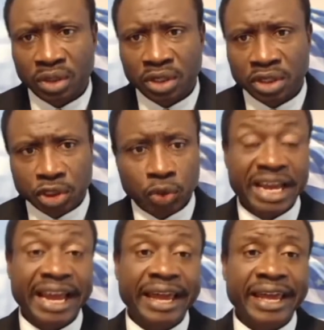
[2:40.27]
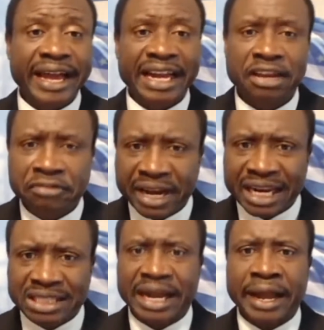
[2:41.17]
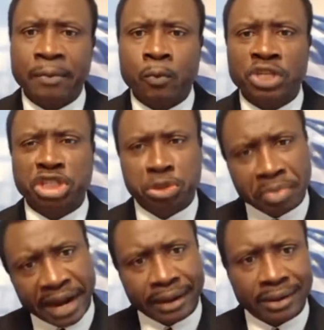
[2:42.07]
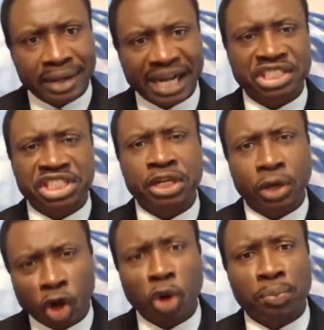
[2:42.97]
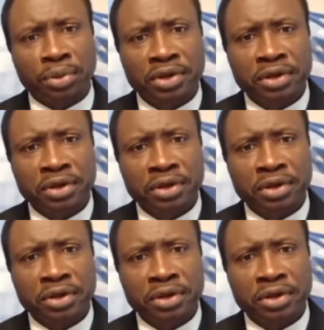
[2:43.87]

Today, at the very time we smell and see hope